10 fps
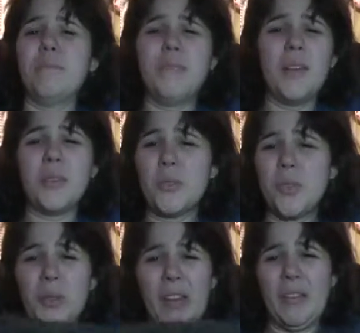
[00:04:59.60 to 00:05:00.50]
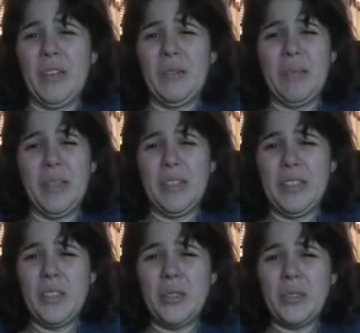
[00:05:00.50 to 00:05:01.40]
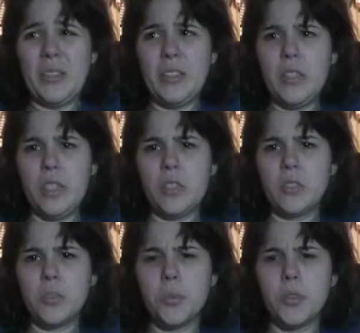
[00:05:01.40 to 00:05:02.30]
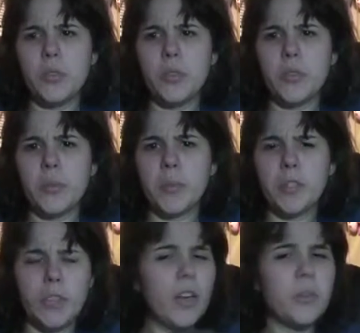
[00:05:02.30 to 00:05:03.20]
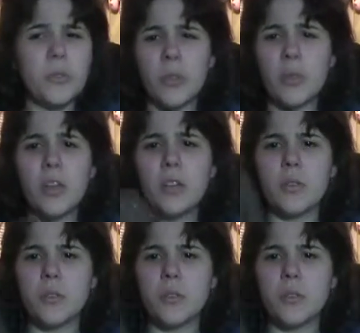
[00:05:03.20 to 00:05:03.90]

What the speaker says: I don't know how many months. No, Yeah, October, November, I don't know. No,